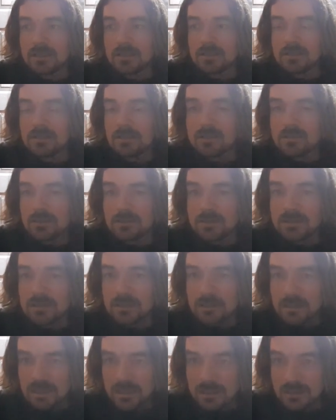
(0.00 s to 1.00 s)
You
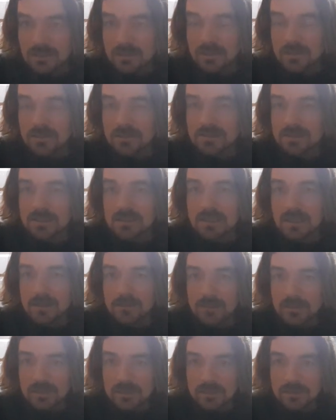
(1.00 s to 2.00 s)
need a lot of
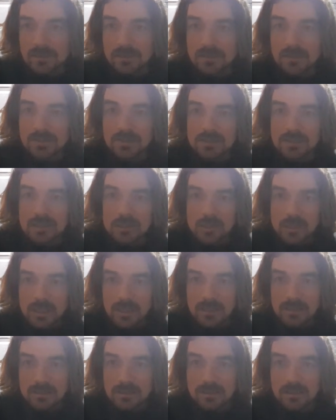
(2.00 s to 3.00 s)
stamina, a lot of
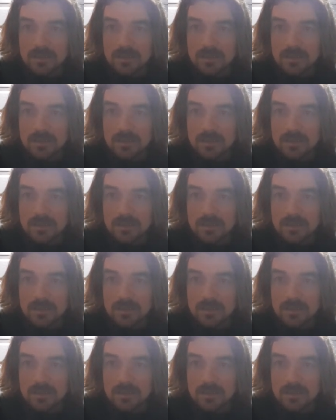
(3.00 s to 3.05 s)
strength,